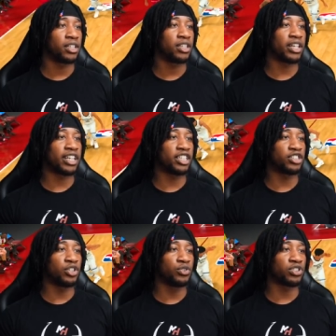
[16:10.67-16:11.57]
Look at these
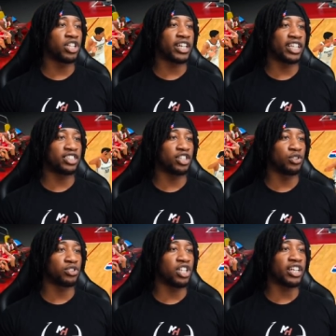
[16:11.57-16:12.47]
dudes. Look at these
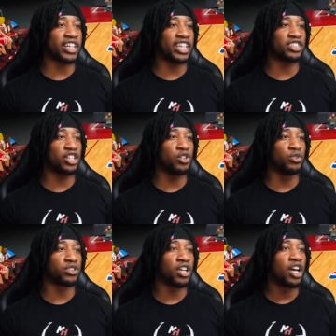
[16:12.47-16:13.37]
dudes. Look at these
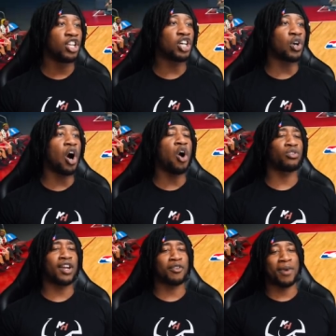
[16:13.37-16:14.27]
dudes. Look, oh,
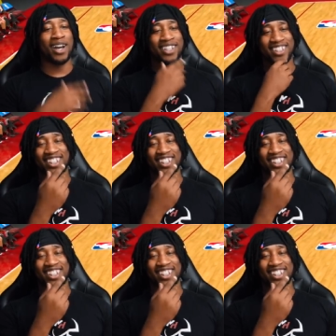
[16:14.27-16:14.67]
never mind.